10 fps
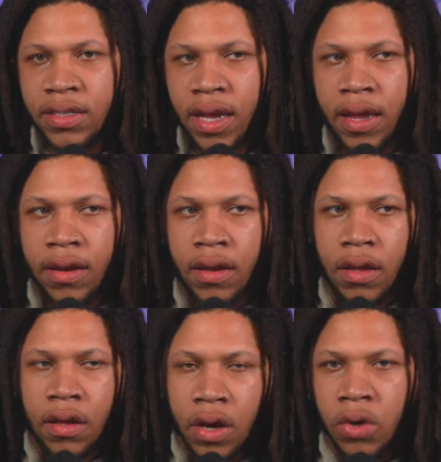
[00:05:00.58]
said,
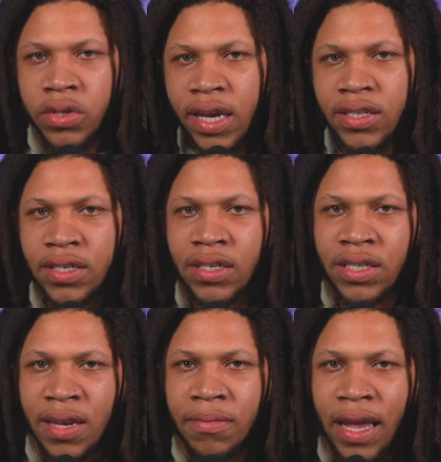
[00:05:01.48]
ghost kitchens
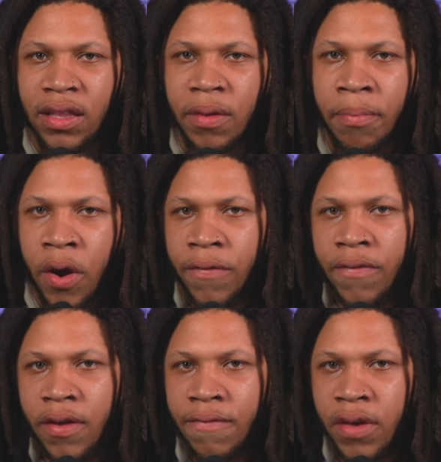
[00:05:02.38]
seem like the
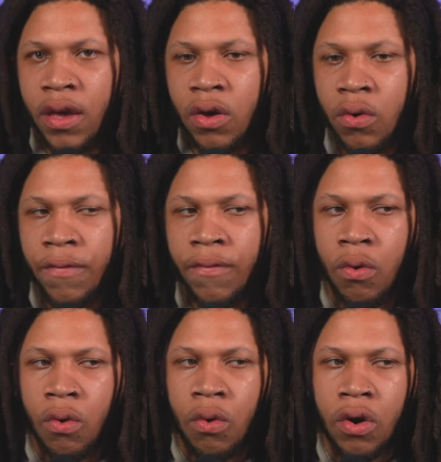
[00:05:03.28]
perfect vehicle
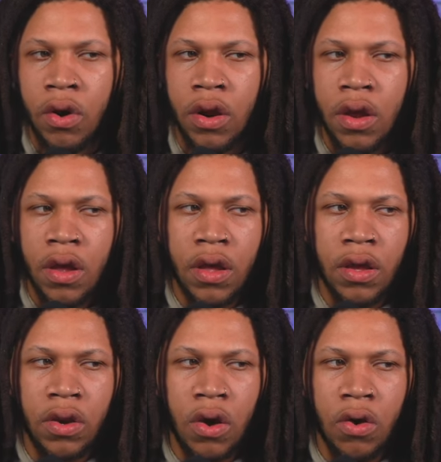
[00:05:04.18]
for,
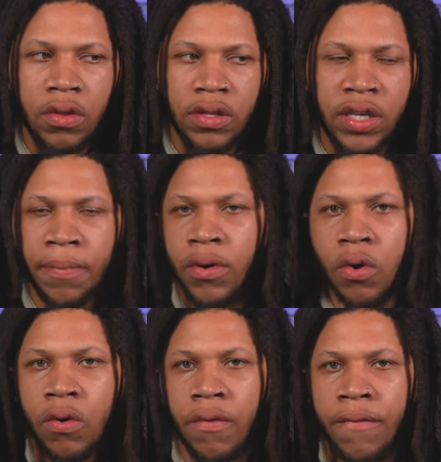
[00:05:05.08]
you know, the
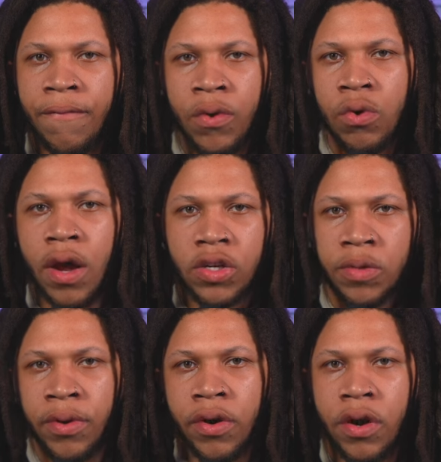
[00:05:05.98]
typical food
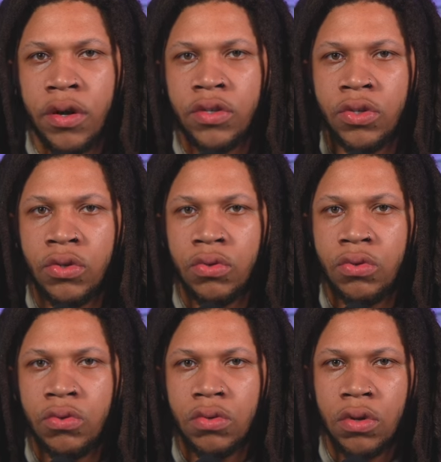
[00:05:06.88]
entrepreneur
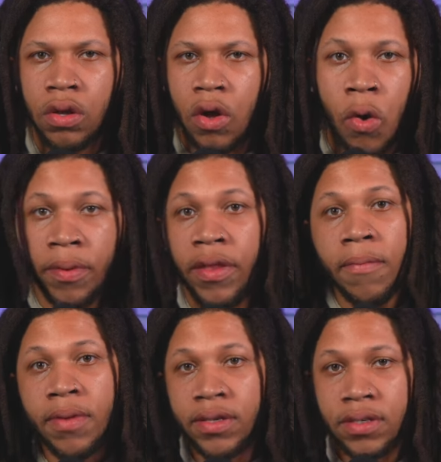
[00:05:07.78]
to open their
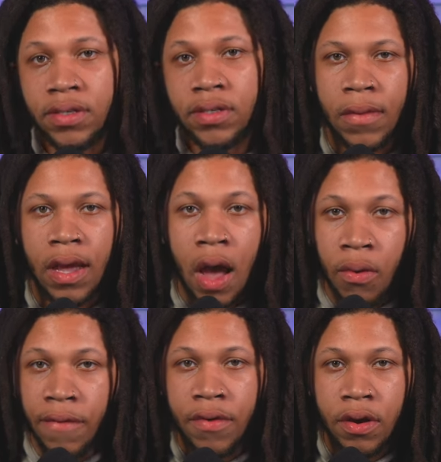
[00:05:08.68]
business.
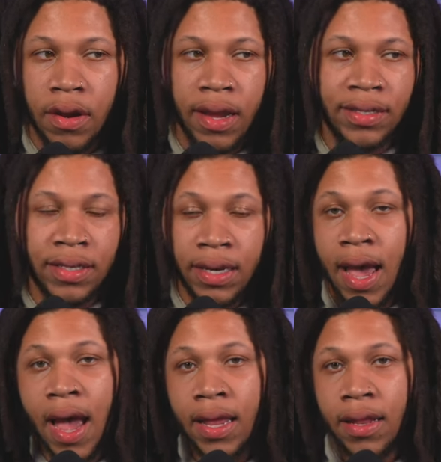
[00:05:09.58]
However, it's
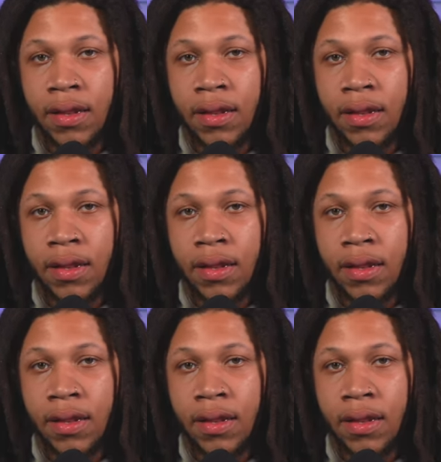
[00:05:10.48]
not